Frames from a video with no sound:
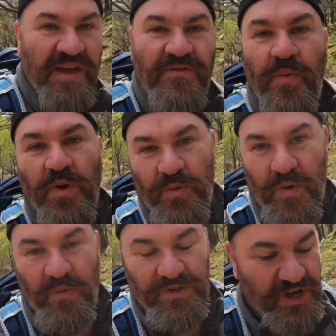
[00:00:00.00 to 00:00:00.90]
If you wonder
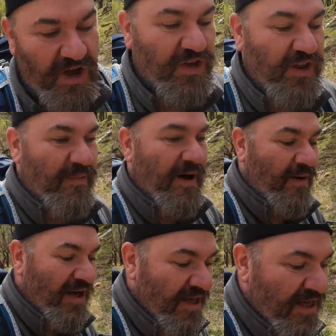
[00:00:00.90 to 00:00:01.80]
what we're talking
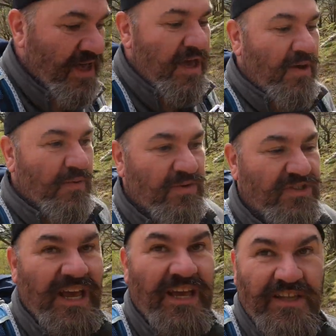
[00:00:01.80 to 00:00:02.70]
about, we were
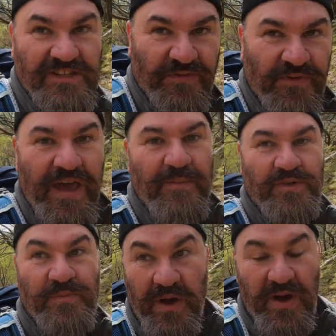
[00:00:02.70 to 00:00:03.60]
saying there's a
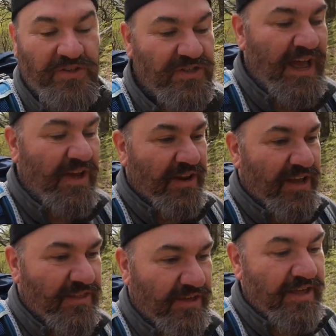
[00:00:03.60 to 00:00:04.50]
famous birch down
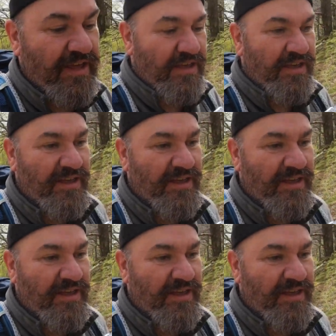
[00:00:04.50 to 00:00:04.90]
here that